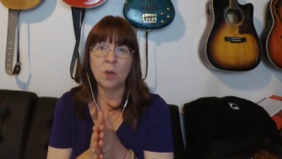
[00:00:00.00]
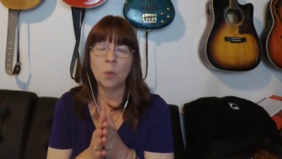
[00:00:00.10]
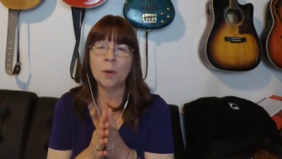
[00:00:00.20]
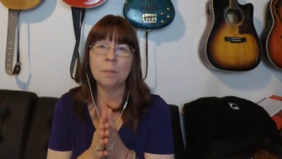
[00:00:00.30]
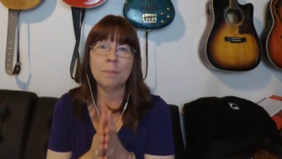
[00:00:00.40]

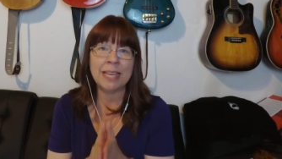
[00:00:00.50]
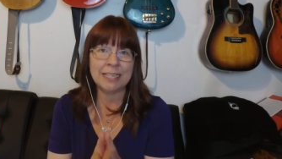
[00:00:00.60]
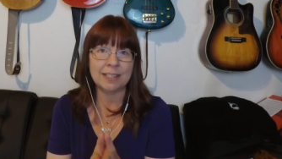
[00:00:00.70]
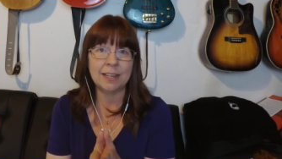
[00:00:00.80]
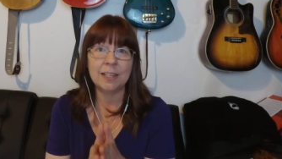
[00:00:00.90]
We're
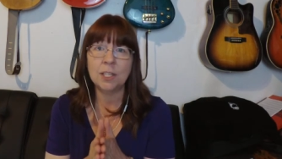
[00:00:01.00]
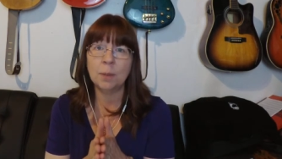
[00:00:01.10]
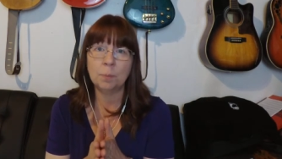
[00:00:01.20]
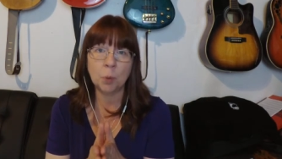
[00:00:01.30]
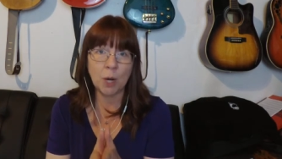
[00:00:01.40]
meant
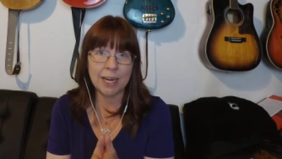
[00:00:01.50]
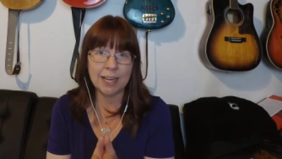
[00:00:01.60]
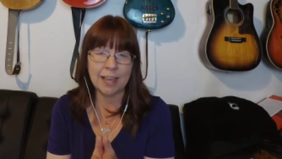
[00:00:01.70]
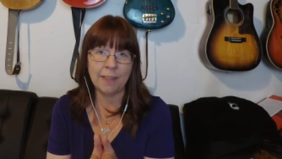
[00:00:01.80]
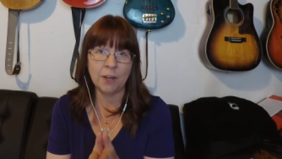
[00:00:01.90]
to pray
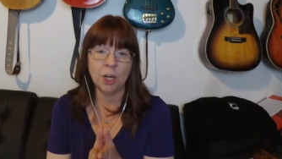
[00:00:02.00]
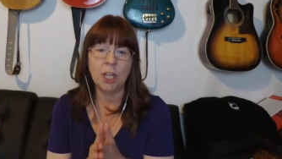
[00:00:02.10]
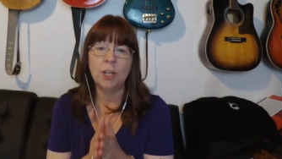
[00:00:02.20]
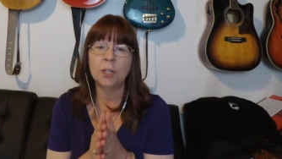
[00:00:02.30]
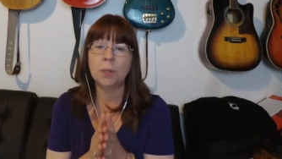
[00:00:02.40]
together,
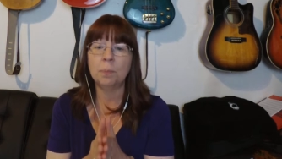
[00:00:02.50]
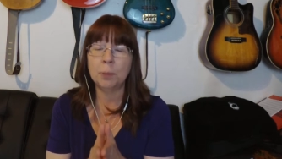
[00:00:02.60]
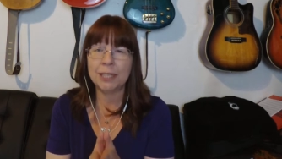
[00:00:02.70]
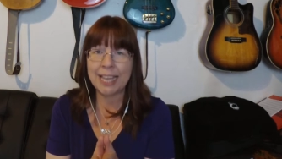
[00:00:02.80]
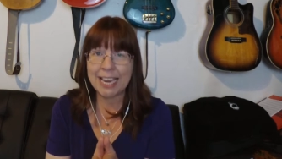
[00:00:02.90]
to
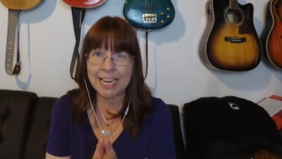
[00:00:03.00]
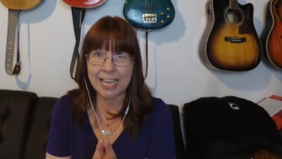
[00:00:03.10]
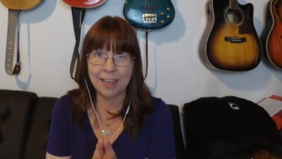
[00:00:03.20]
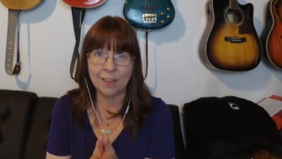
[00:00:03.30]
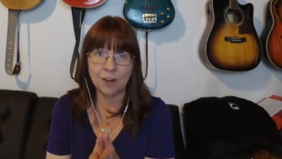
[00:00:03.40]
play
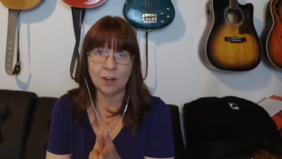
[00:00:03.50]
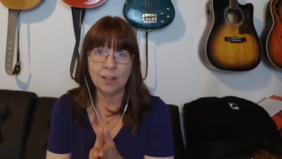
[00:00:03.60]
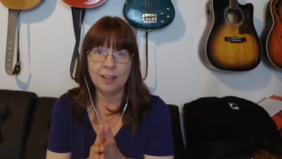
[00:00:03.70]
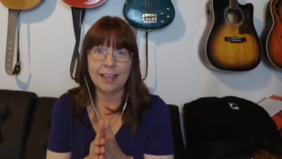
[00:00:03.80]
together,